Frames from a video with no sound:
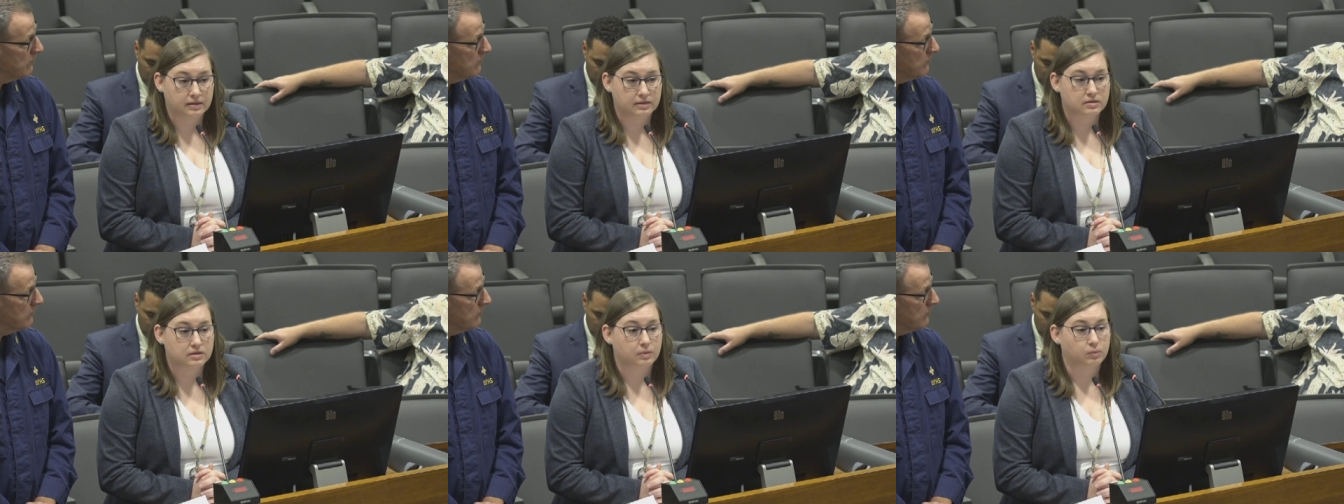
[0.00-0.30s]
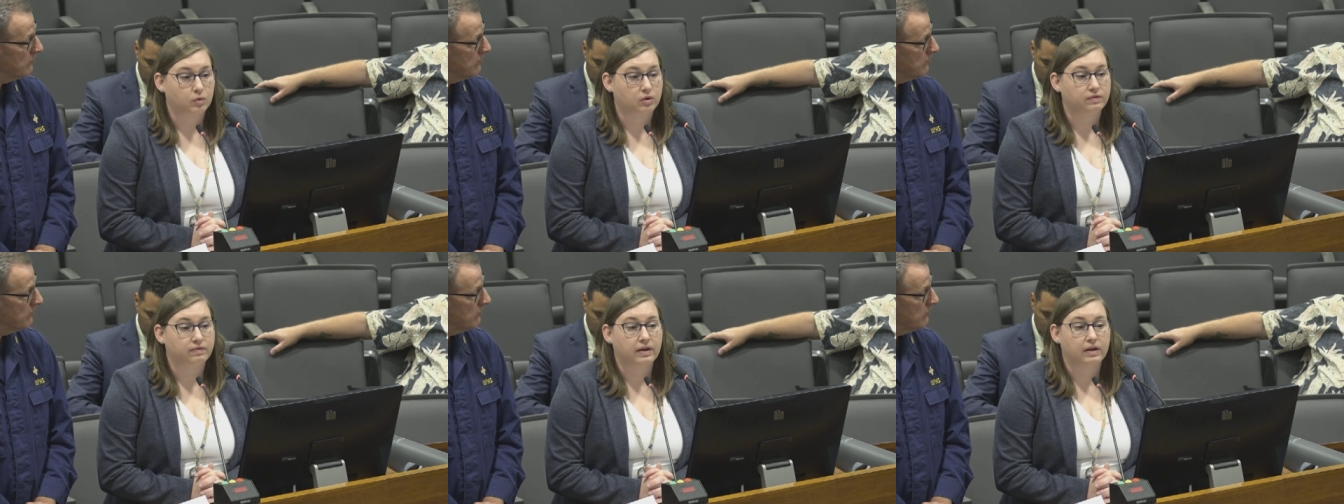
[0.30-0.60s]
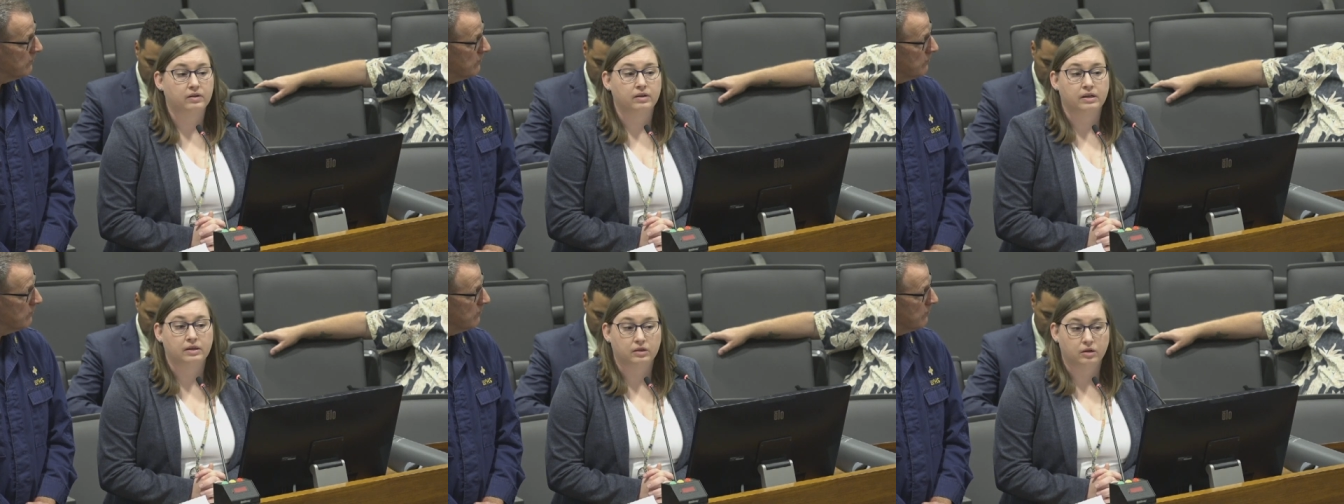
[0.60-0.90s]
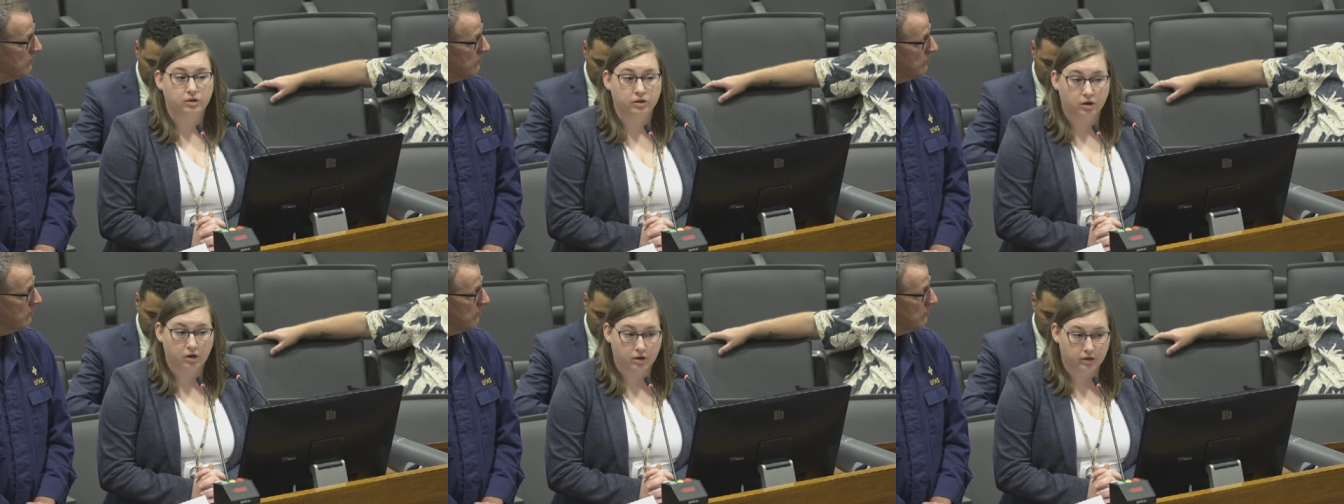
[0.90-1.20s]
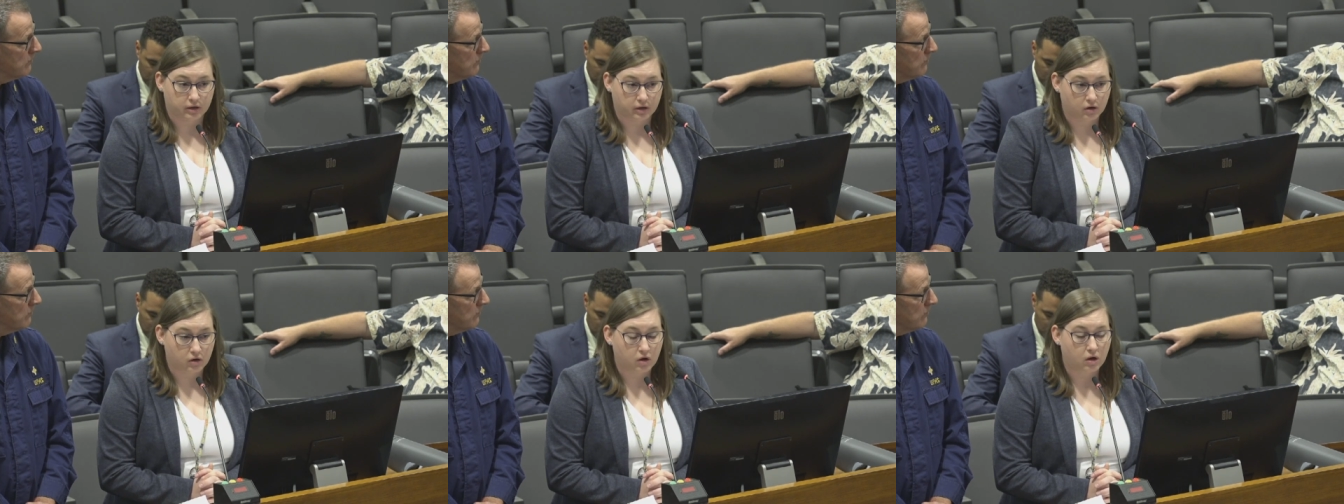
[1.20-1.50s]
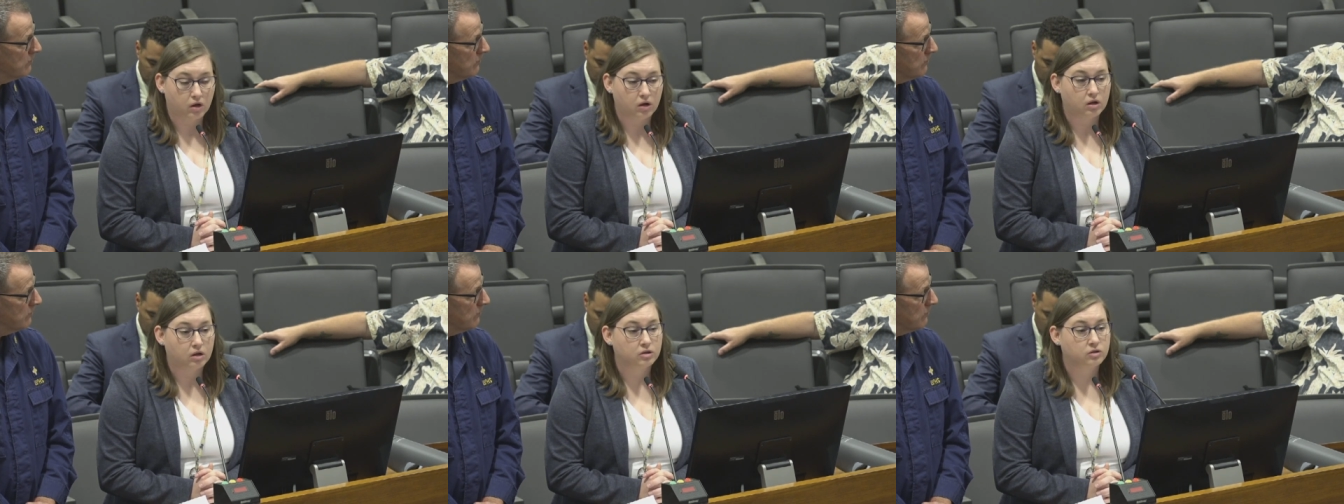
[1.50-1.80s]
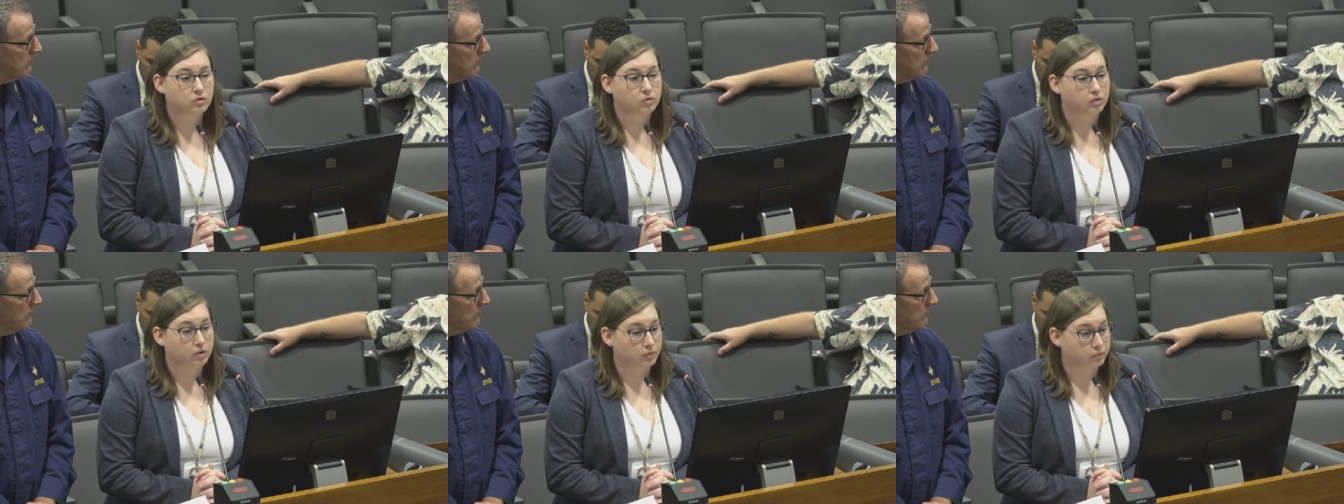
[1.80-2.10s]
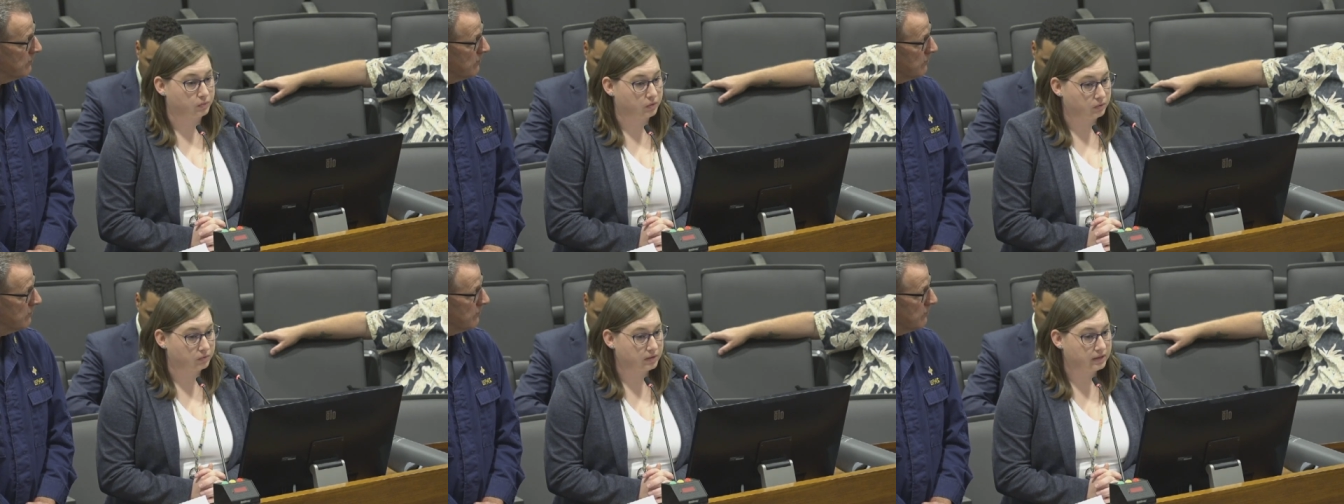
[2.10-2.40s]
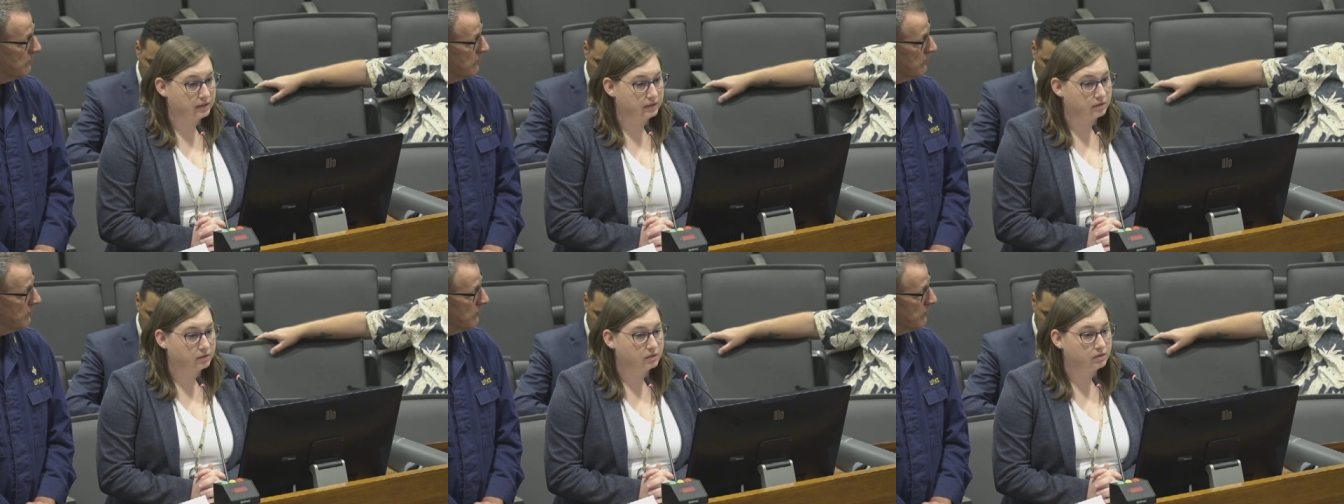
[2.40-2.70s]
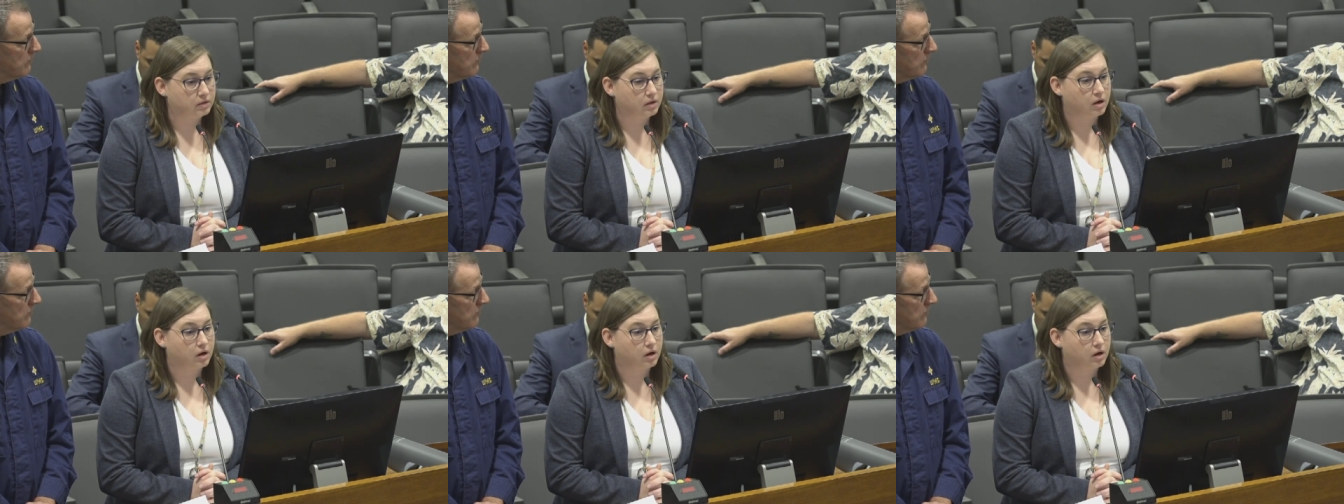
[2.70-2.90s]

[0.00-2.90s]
that someone found it in their yard and called, or roadkill,